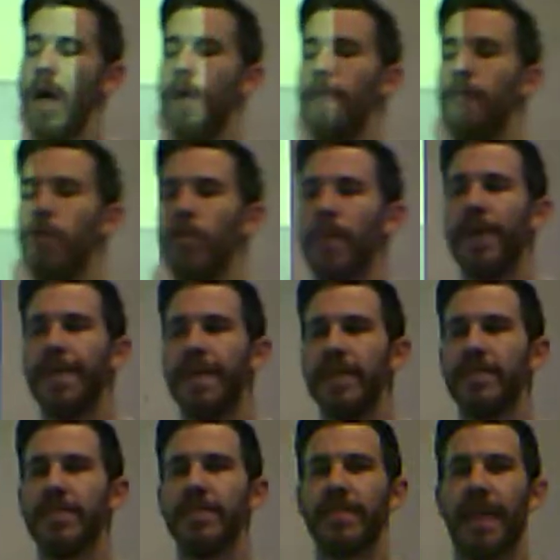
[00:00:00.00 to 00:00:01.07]
For my
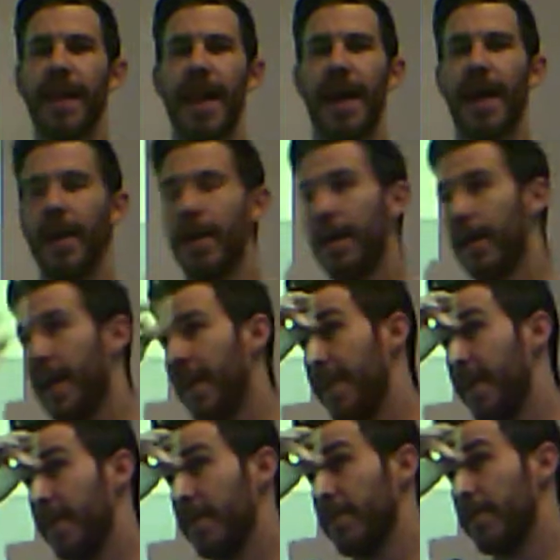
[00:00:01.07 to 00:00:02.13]
thesis, I had, I
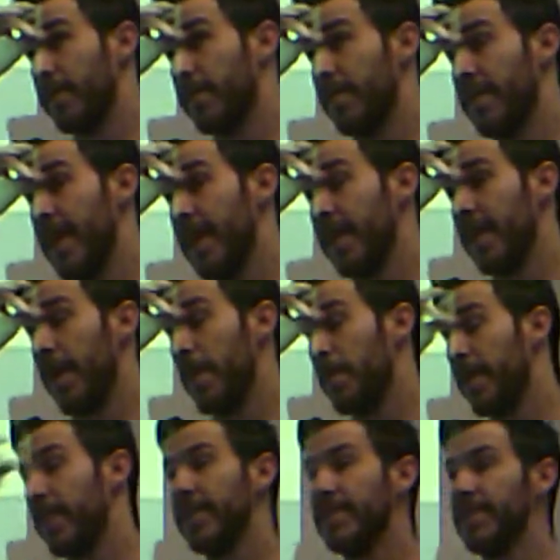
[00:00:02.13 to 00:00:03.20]
think, 10
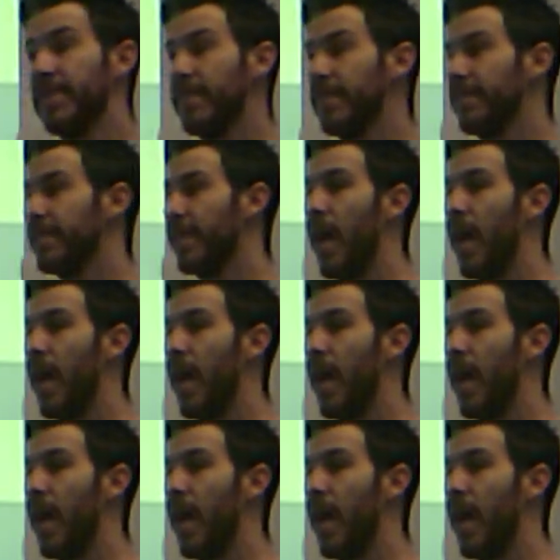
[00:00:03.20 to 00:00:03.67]
appendixes.